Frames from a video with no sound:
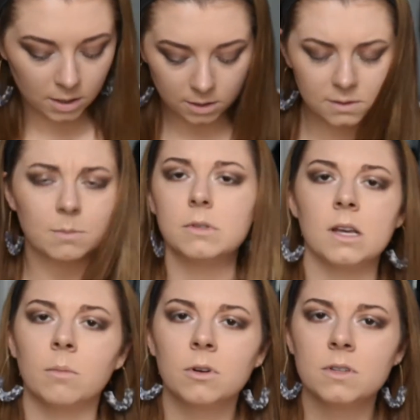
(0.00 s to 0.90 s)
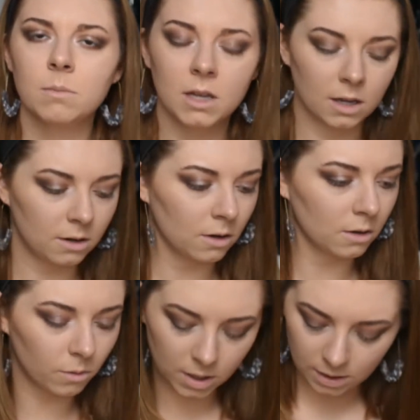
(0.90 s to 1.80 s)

because I'm dumb or something, I don't know,